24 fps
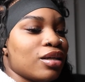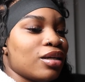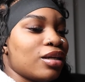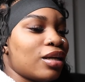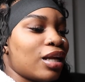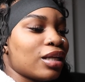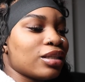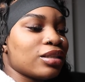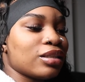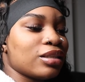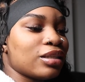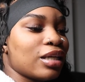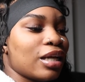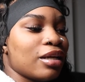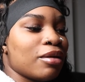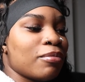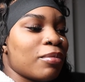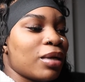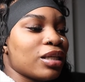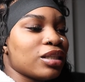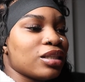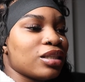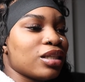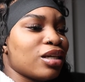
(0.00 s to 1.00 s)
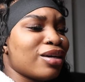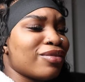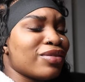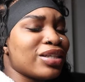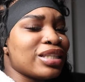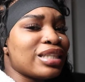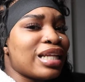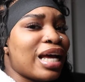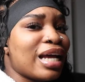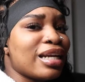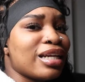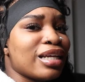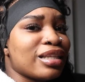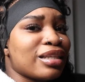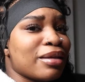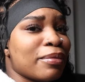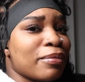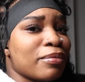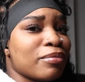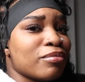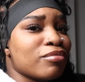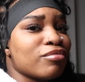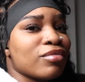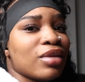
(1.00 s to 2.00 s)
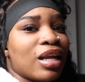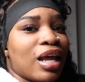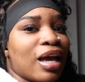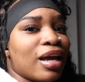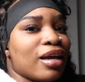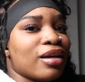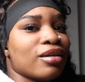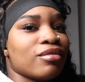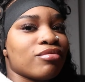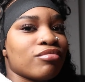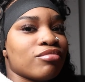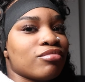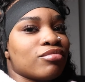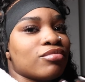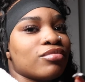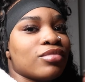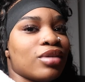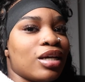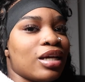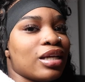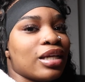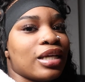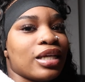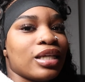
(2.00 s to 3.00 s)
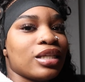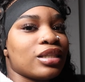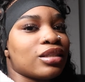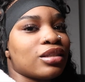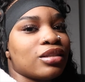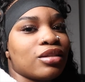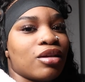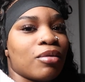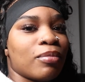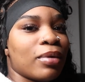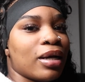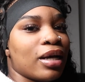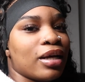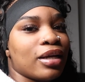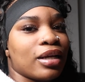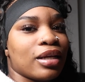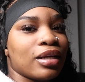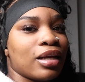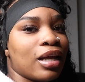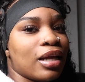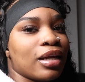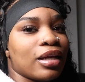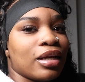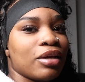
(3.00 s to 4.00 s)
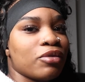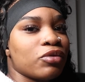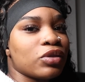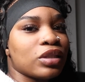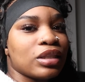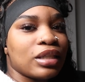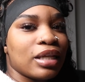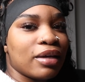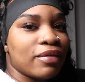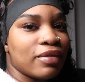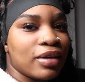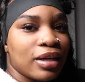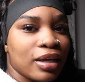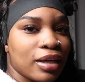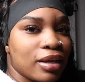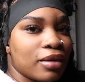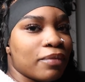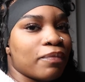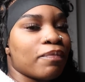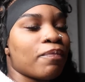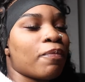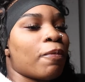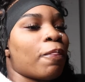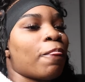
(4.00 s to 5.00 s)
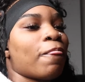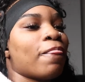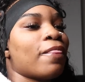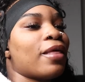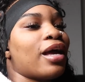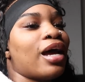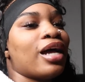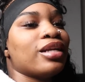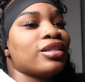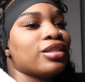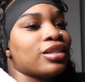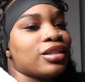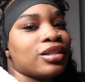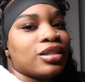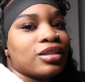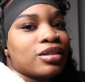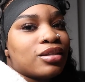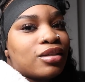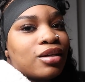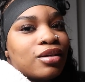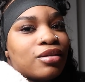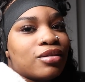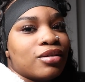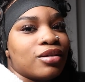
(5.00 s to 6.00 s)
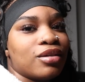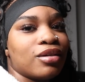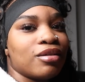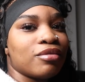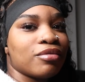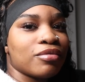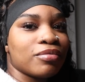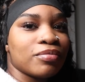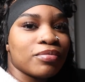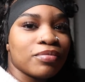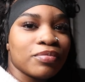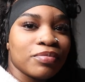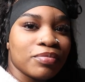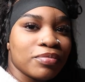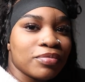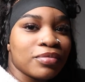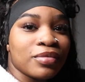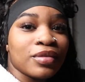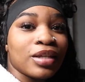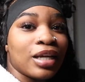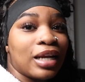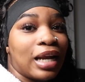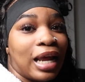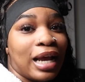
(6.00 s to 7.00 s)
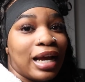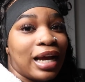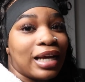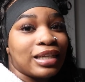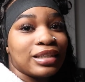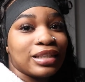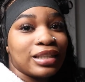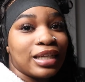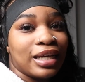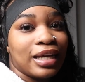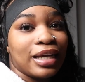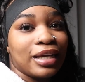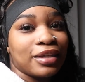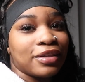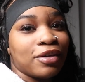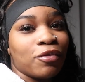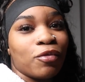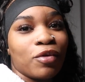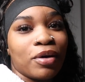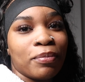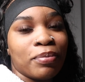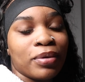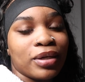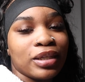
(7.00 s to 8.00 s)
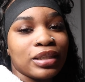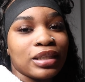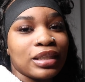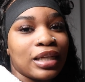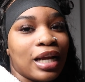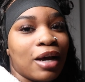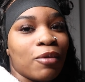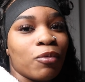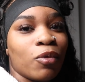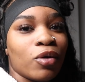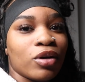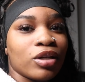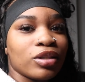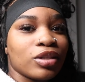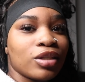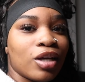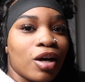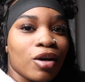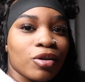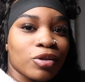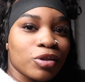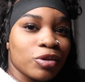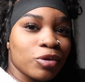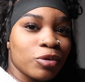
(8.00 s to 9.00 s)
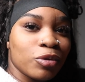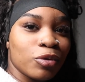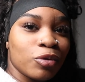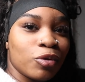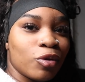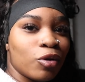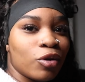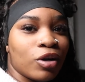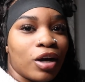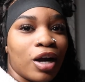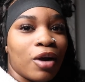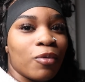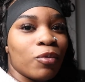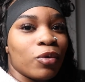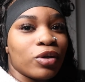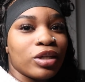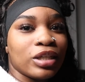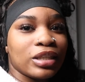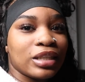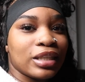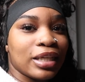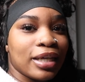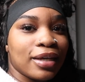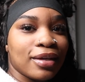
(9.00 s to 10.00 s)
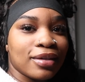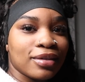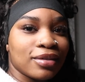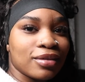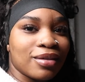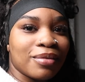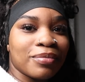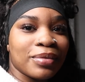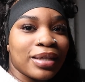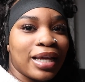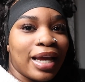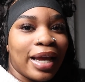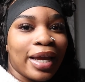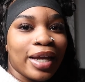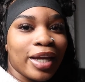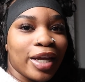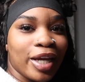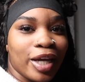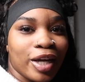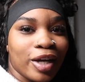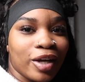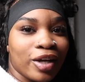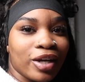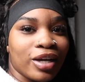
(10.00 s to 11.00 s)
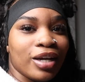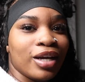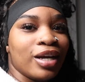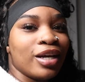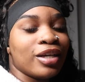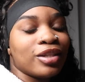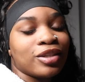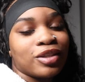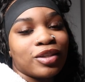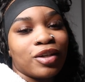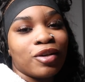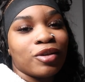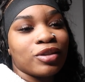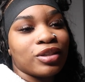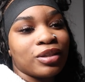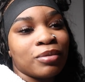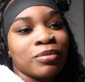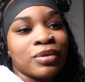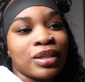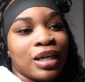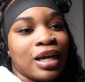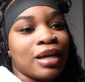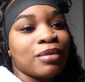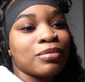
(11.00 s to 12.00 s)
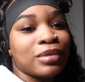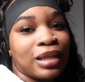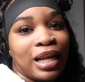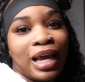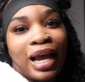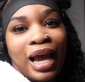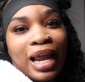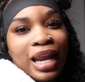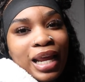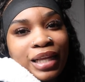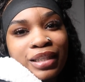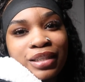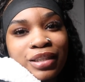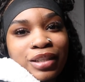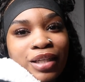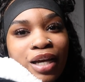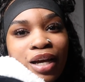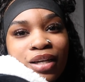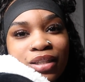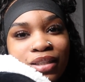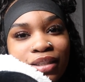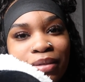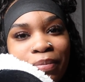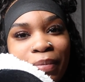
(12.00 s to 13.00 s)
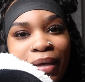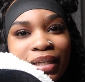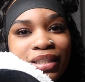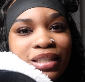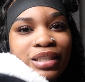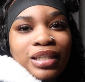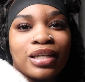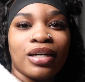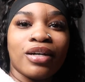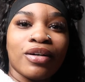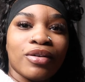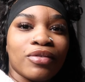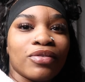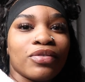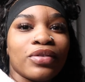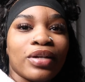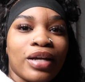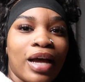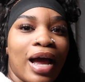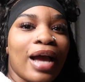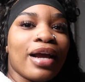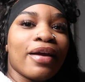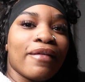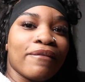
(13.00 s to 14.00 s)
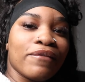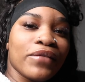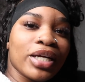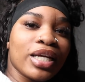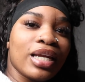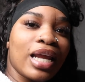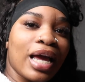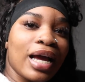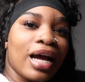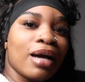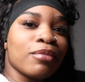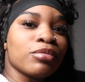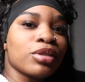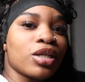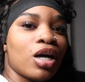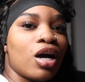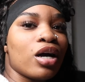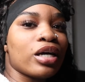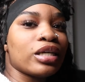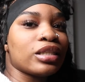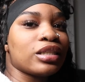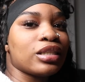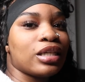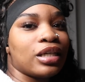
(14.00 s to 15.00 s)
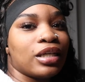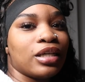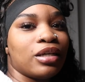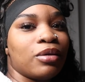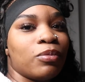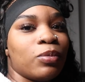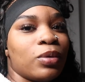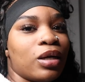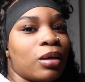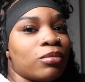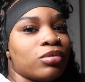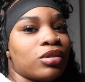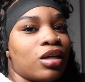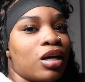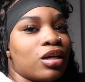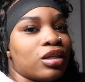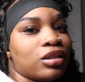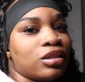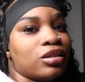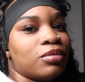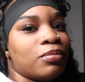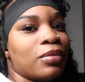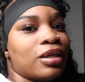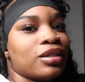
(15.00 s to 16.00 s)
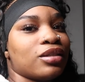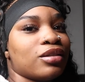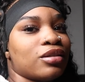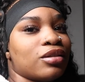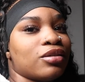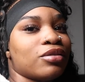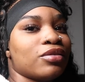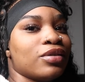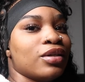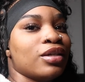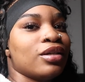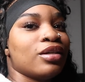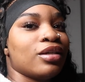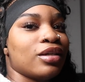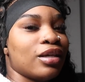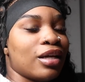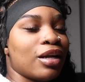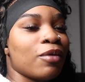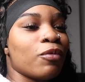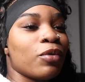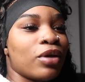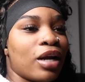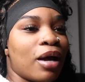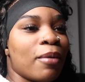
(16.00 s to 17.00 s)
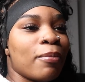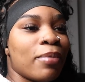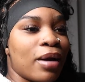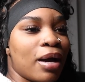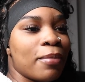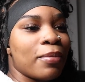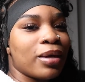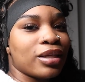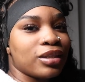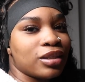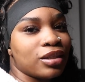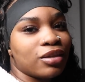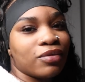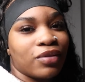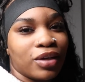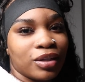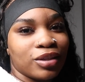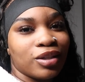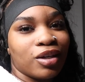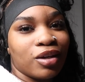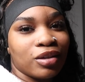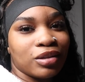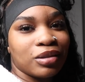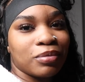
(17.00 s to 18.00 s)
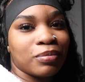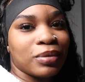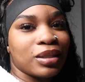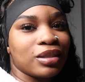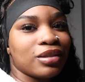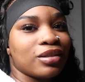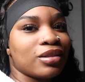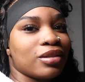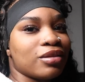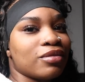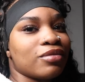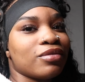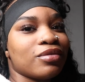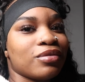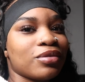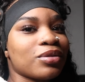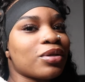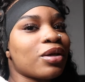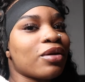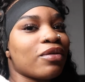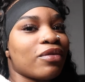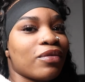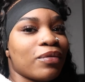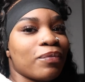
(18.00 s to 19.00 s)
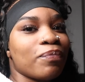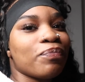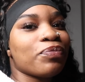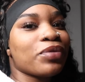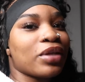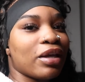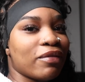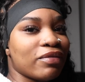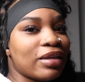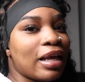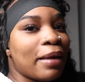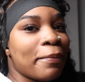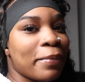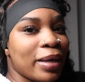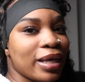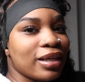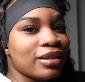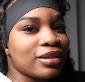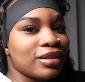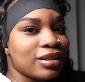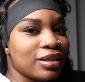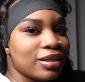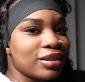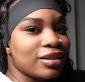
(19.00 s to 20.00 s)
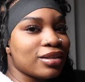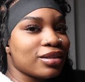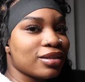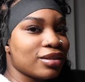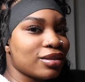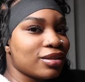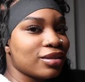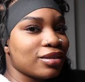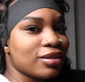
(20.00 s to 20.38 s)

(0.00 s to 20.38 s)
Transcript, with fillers: like to say to myself it's not nothing like against nobody like it was never that i just i don't know like I said, the one person I want to talk to or I want to tell something ain't here. So sometimes, like, I like to talk to myself. I feel like I'm talking to him when I'm talking to myself. And when I'm by myself, I talk to myself. So if that makes sense,